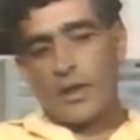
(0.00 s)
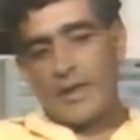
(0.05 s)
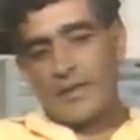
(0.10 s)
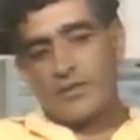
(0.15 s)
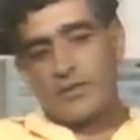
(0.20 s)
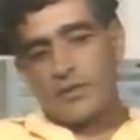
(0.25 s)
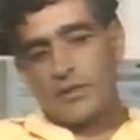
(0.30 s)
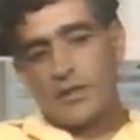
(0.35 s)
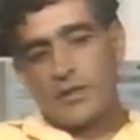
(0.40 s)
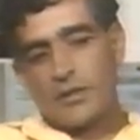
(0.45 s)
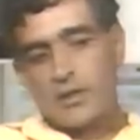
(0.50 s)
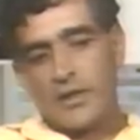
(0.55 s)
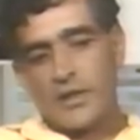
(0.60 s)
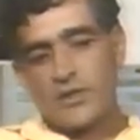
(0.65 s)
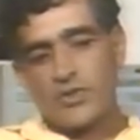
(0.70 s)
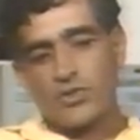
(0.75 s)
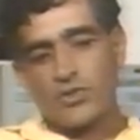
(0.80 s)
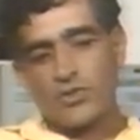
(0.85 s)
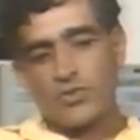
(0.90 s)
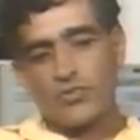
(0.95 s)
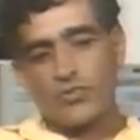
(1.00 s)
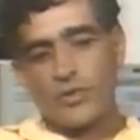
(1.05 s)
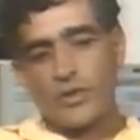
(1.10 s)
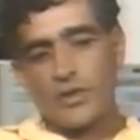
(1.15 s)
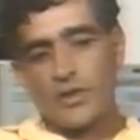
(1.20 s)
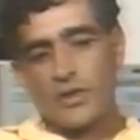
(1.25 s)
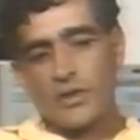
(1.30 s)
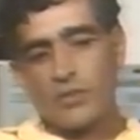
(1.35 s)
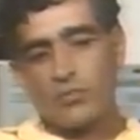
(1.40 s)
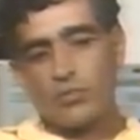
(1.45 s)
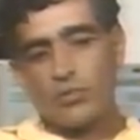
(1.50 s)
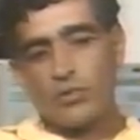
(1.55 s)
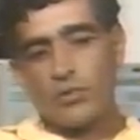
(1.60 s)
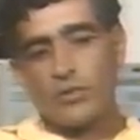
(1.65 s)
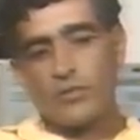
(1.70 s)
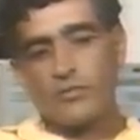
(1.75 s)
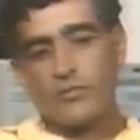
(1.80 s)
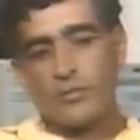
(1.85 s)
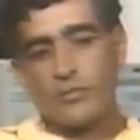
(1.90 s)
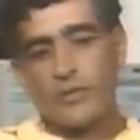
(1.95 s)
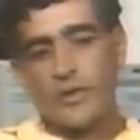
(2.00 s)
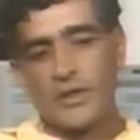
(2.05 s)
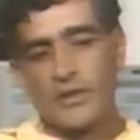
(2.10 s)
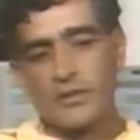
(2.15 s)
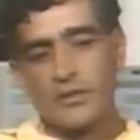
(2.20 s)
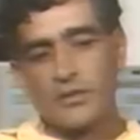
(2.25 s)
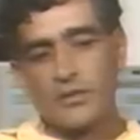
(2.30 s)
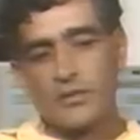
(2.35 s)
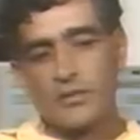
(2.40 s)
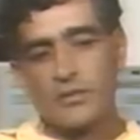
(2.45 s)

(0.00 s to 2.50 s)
I think that the lessons really that we learned from that